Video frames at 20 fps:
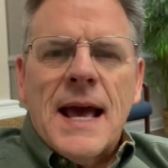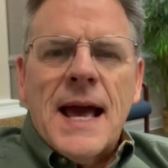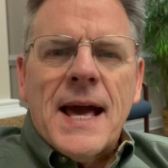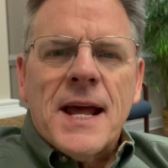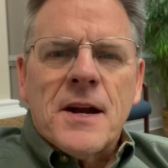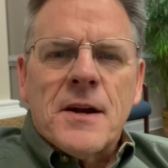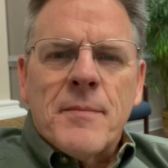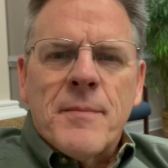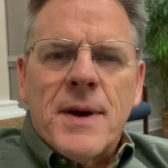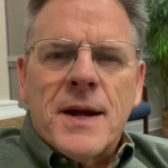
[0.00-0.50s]

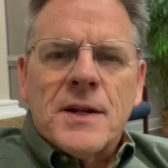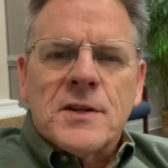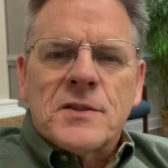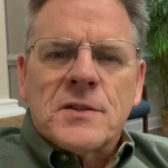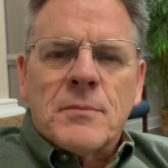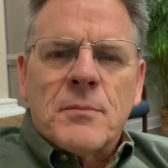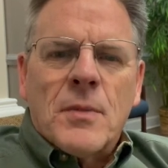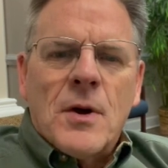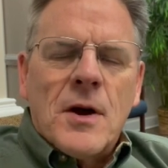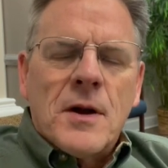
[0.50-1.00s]
Added a
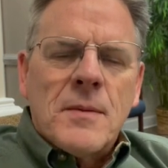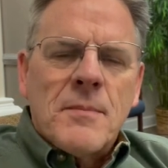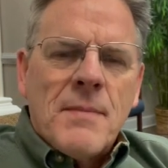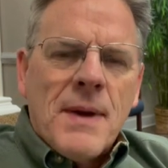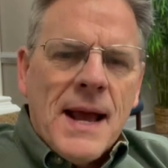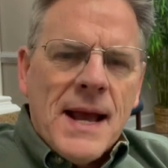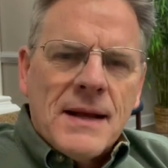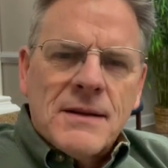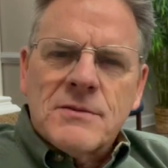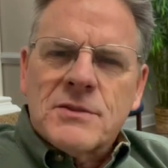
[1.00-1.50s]
medicine, brought him
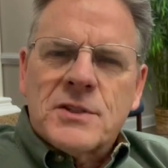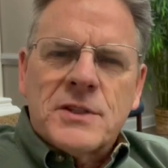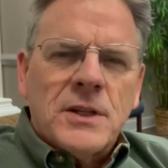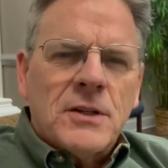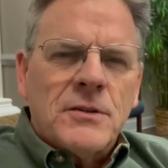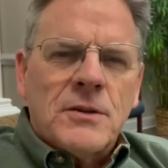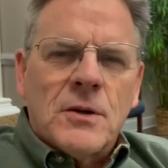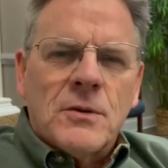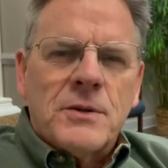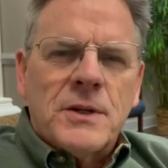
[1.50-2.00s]
back,
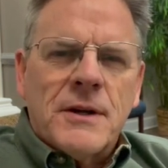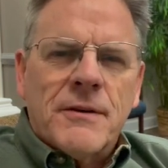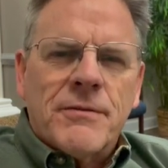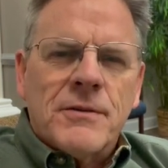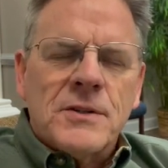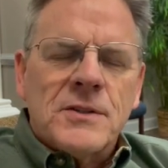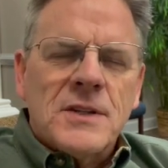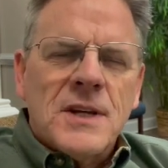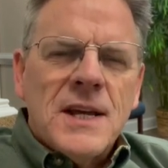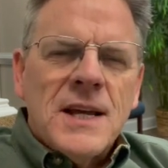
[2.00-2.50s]
still no
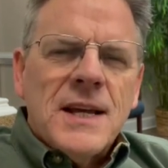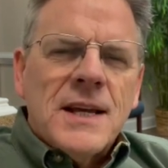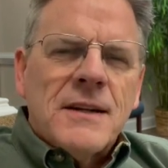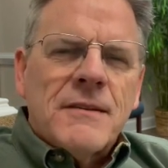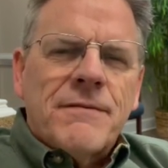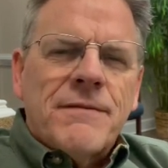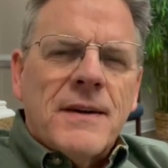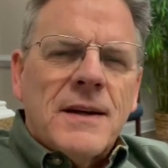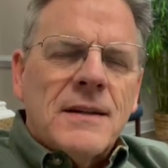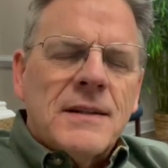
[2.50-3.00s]
difference.
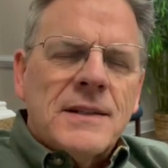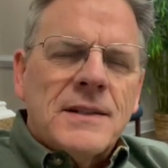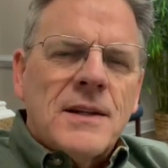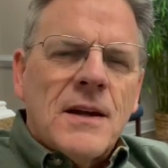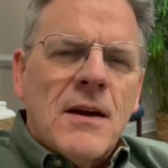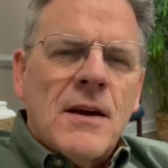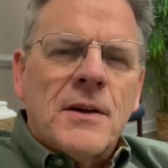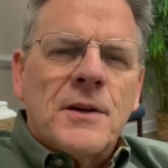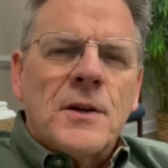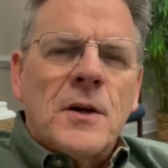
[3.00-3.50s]
And it finally
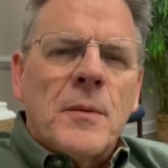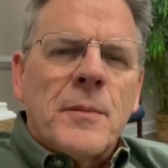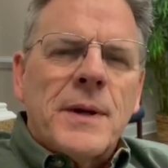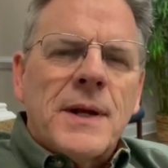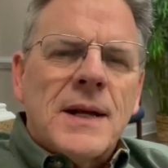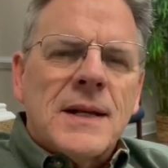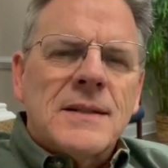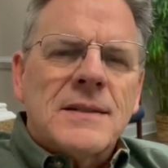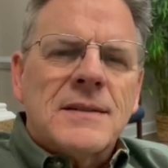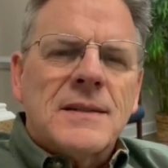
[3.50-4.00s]
dawned on
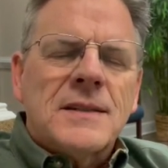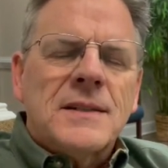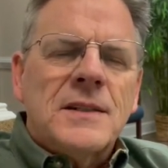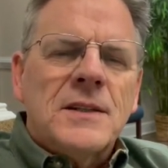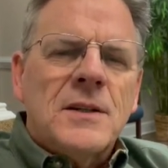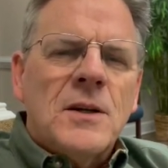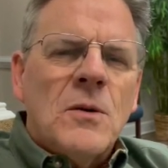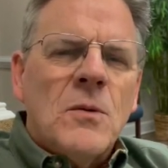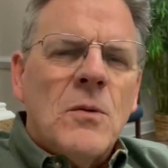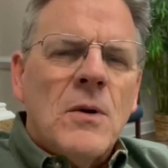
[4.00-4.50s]
me. I said,
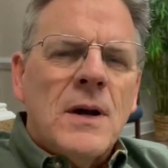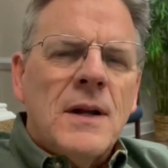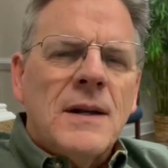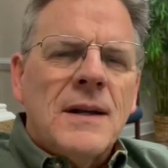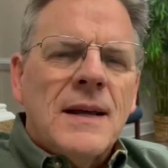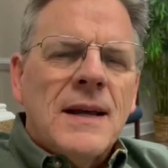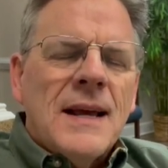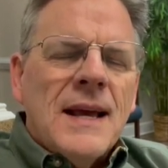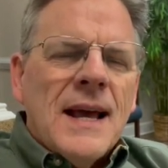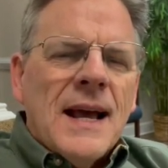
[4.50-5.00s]
you know
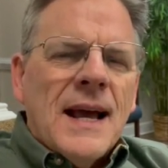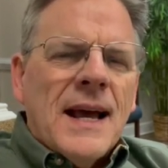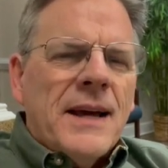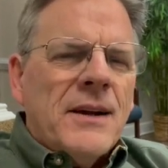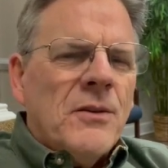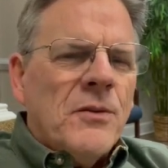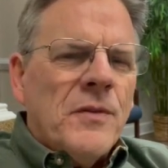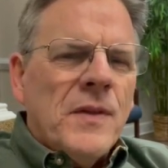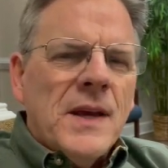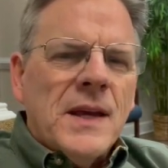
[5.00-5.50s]
what?
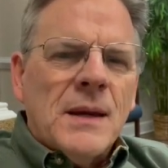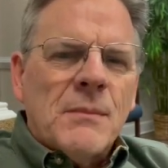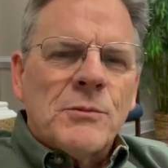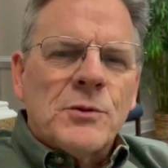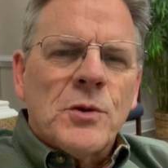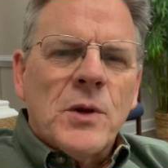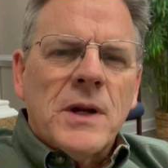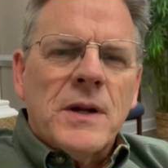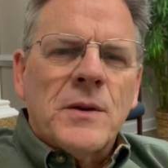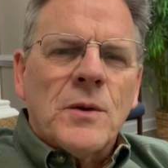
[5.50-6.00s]
I don't think
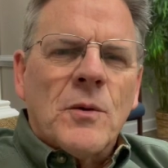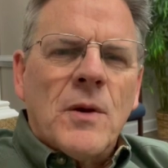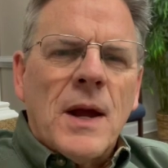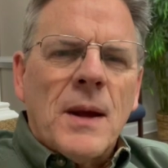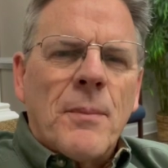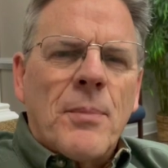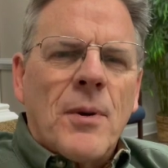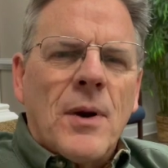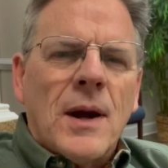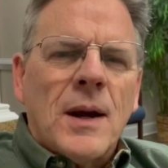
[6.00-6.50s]
I'm treating the
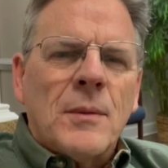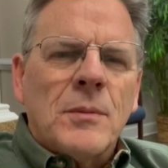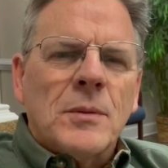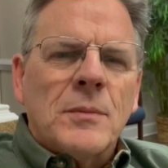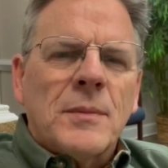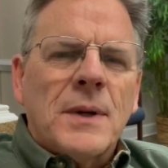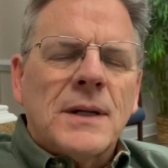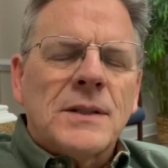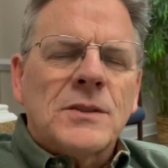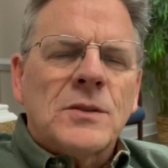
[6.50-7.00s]
right
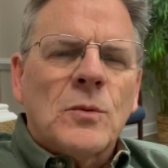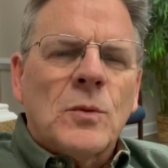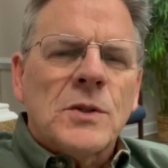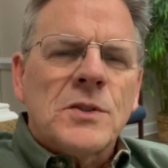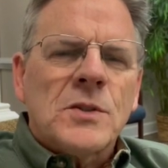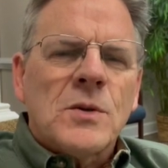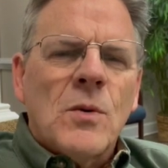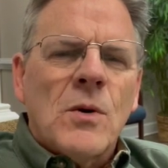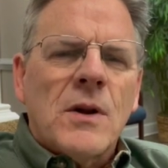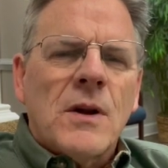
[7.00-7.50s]
problem. I said,
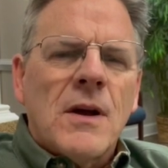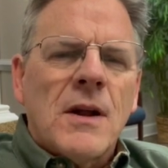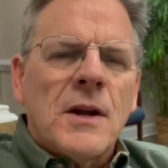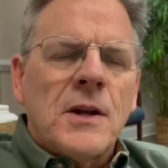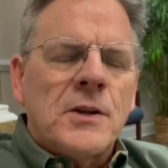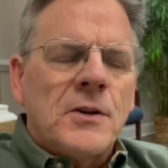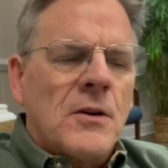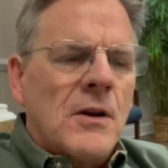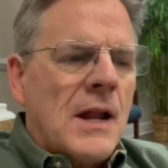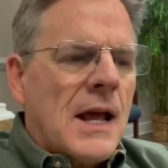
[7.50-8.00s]
what's going
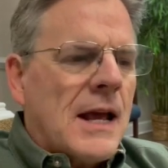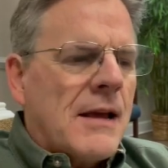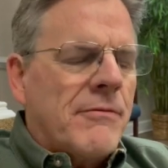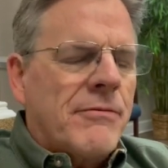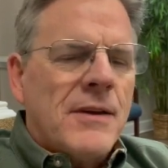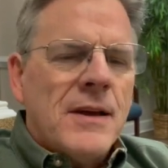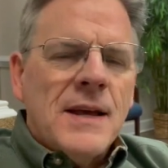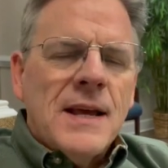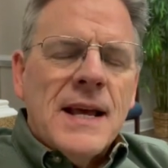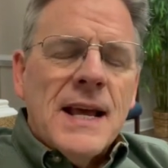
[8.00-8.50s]
on in your
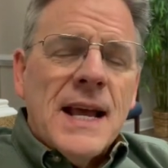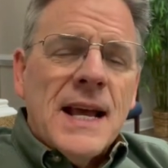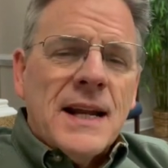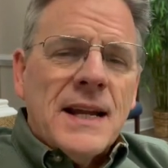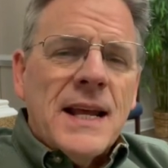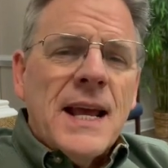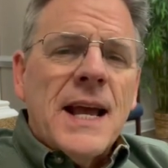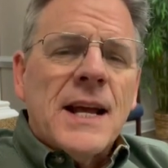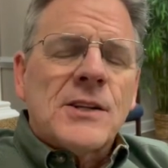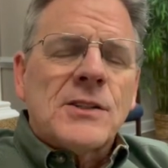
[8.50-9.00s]
life?
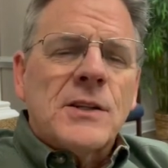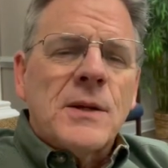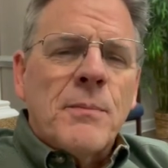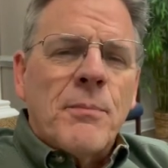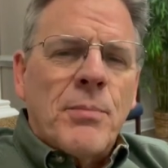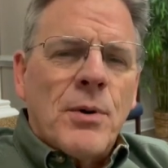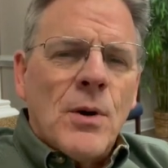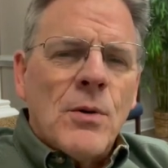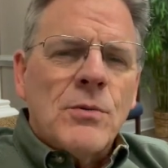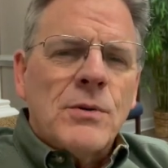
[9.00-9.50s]
And he actually
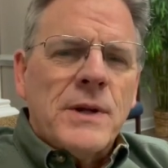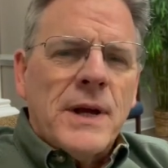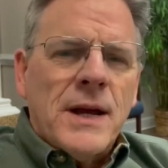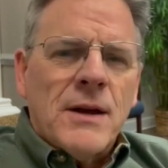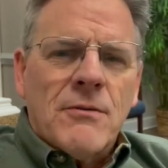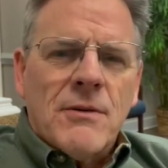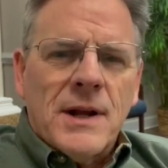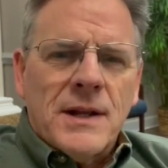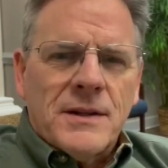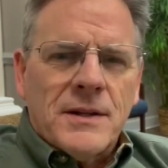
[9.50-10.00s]
broke
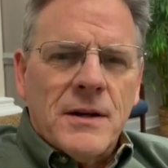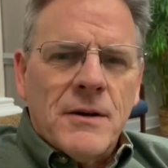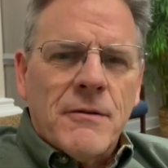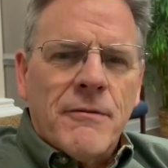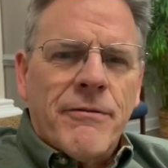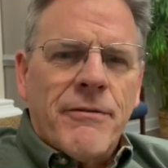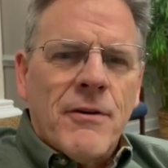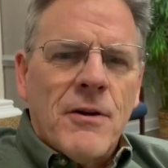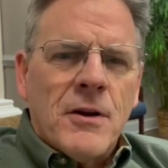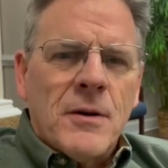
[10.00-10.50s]
down right there
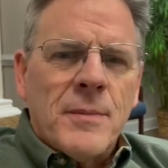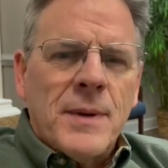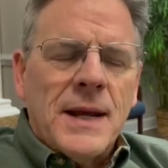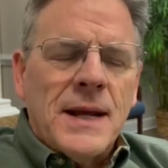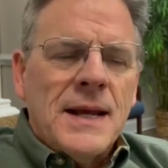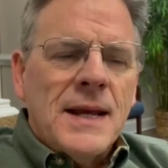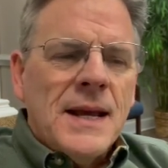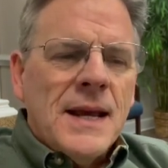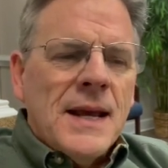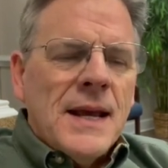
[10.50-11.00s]
in front of
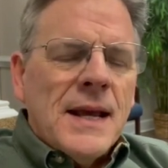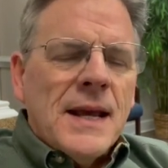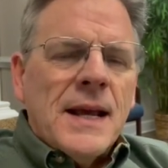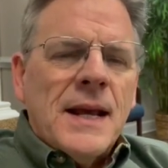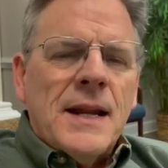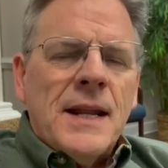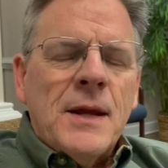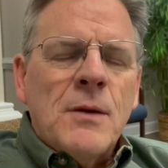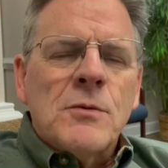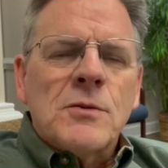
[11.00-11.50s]
me.
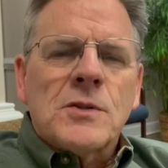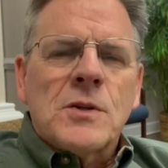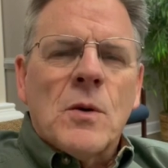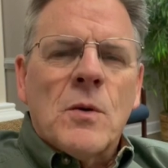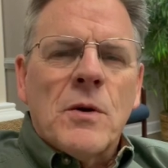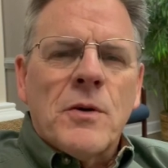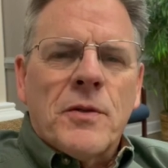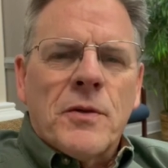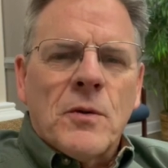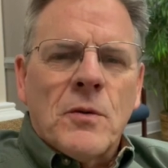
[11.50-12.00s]
And he was
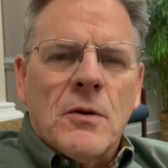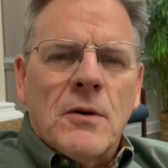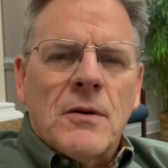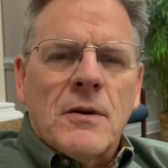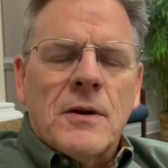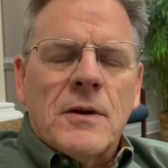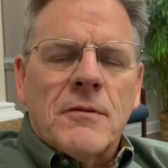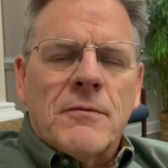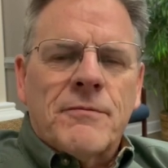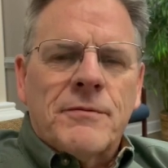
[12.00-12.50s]
going
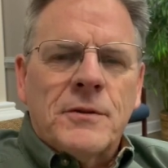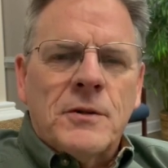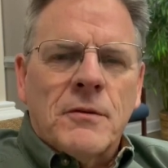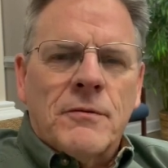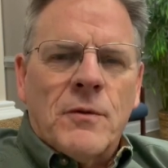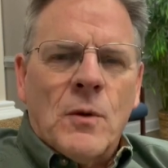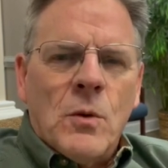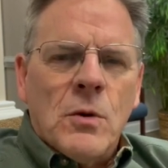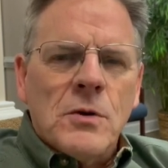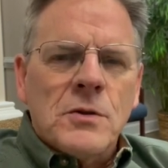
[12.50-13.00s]
through a
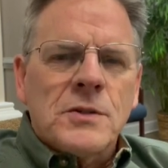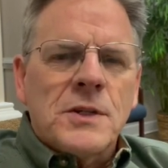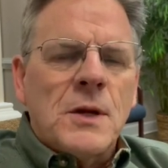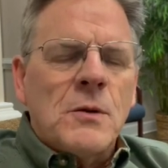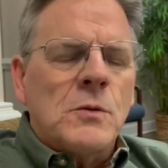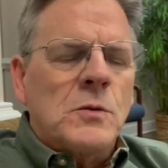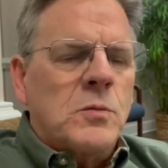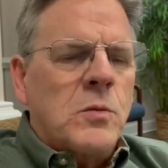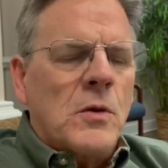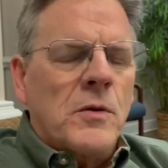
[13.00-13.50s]
divorce.
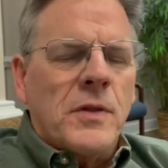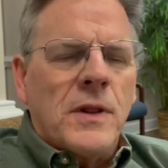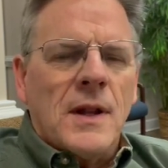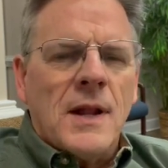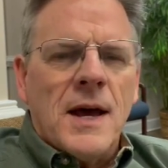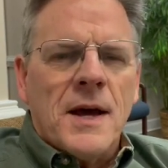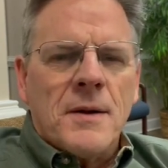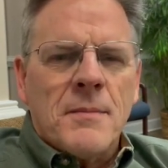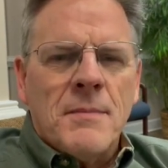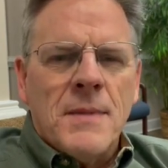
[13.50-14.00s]
He was worth a
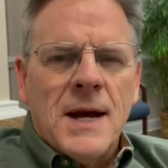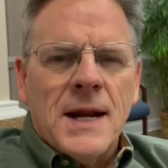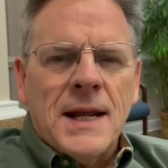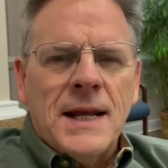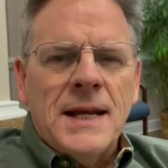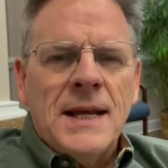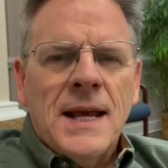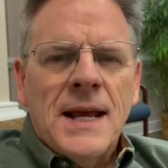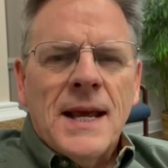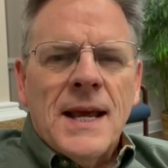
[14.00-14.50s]
lot of
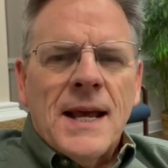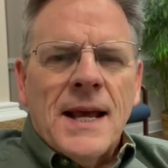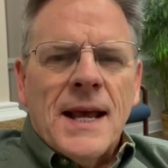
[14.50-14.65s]
money.